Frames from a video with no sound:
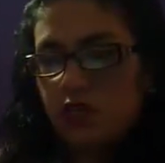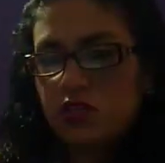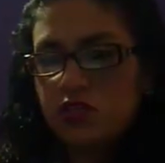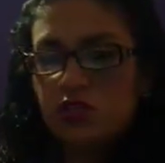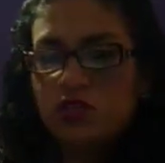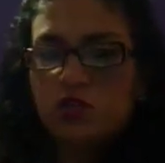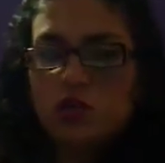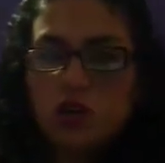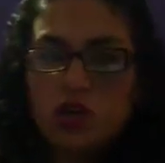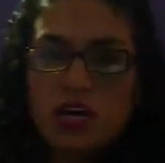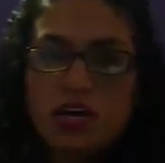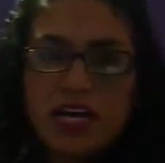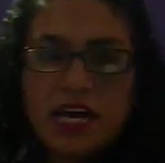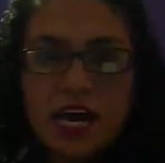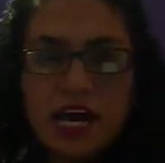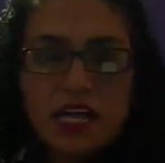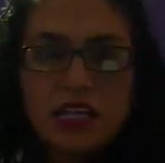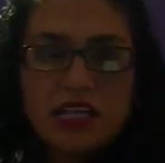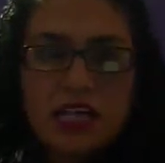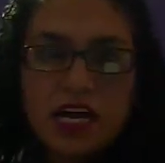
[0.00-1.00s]
to
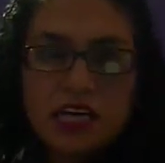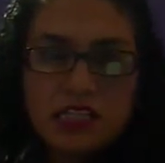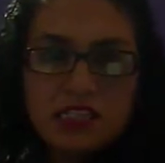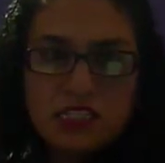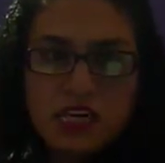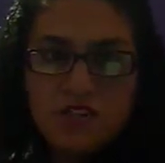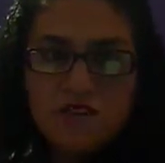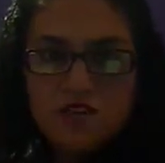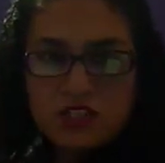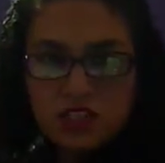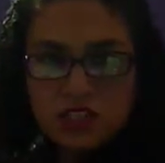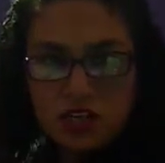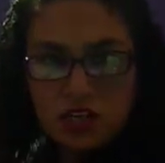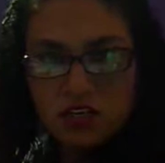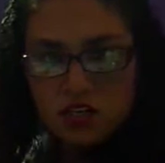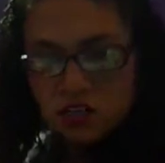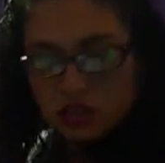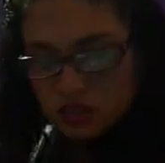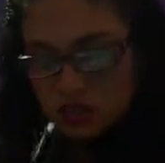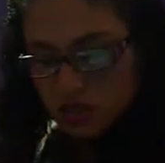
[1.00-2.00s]
locate a safe
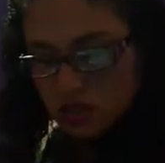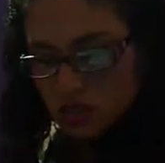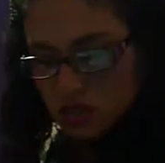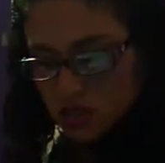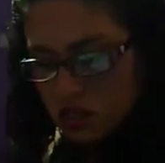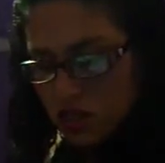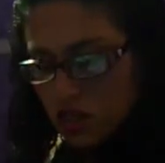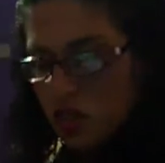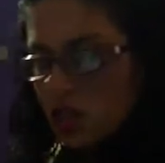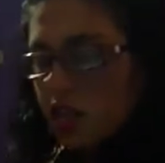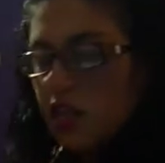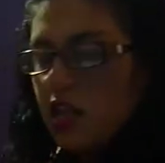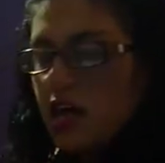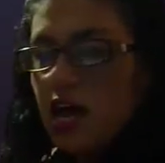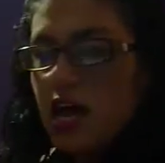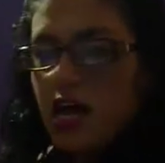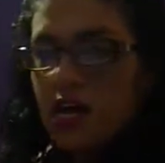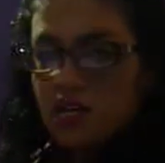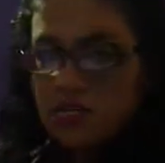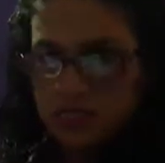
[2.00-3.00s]
zone
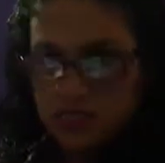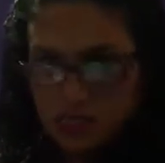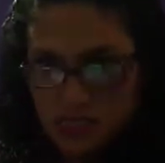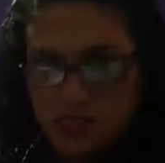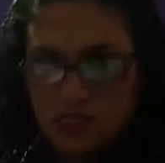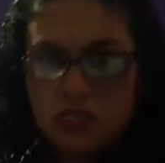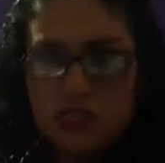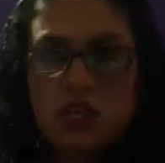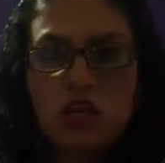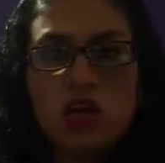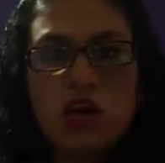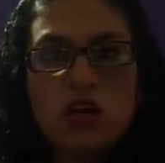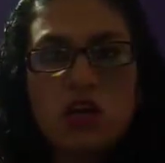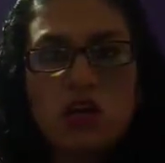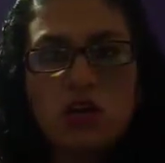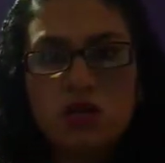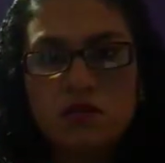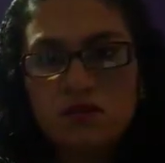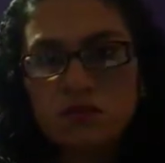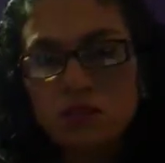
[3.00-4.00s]
as is in
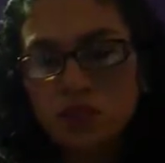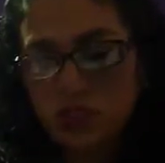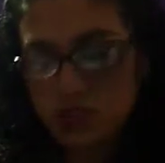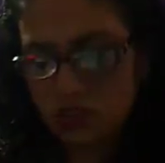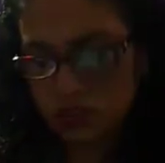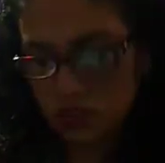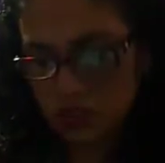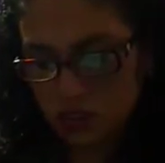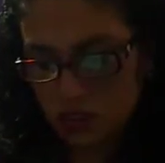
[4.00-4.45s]
columns.